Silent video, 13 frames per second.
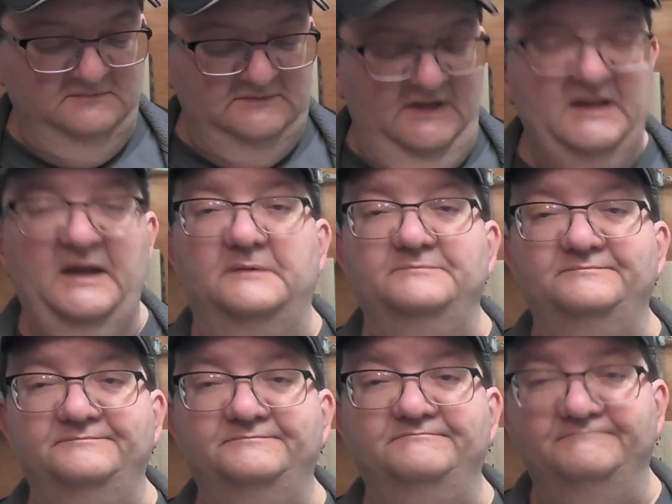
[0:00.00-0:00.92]
Anyhow,
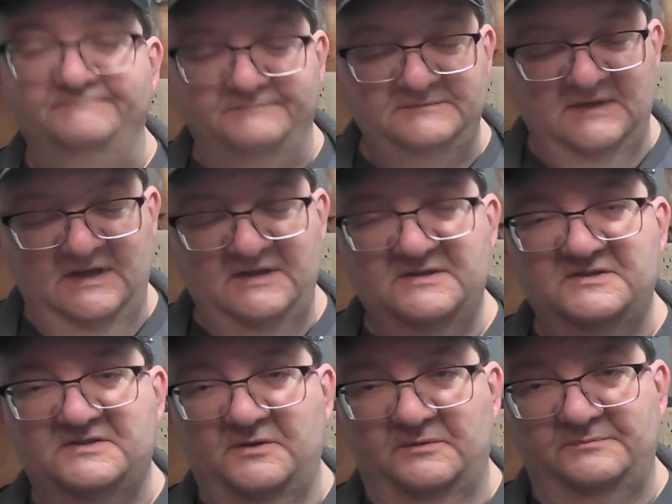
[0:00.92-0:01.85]

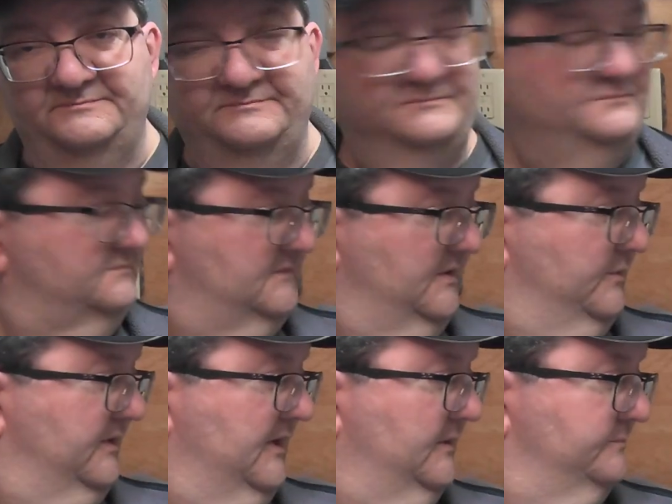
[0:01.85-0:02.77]
so there
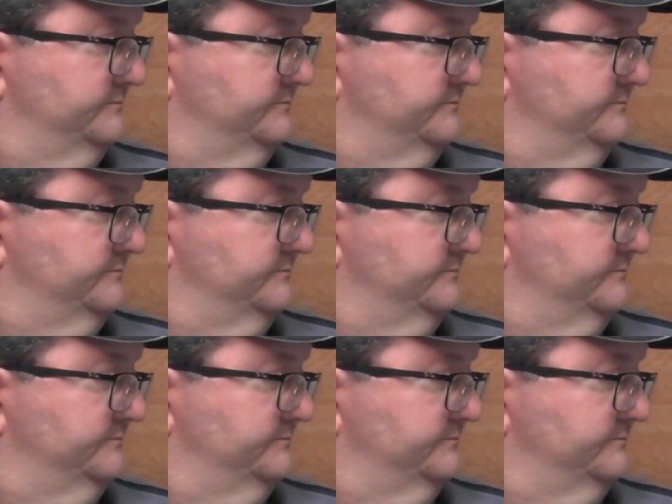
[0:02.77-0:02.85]
we go.